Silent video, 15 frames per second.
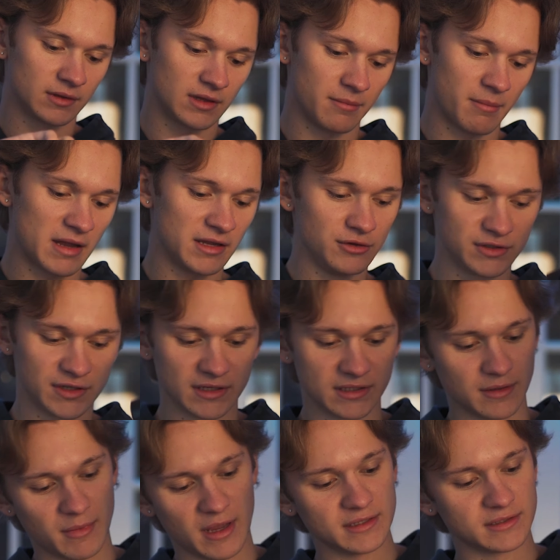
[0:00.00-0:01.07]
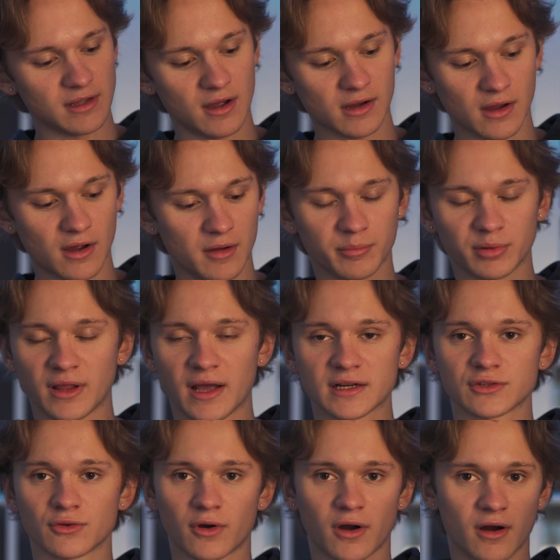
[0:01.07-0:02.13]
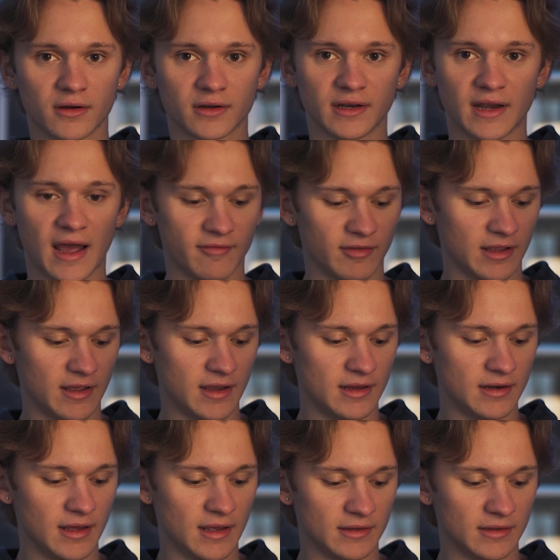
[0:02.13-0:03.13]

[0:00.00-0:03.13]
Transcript: The menu system is not complex or hard to navigate.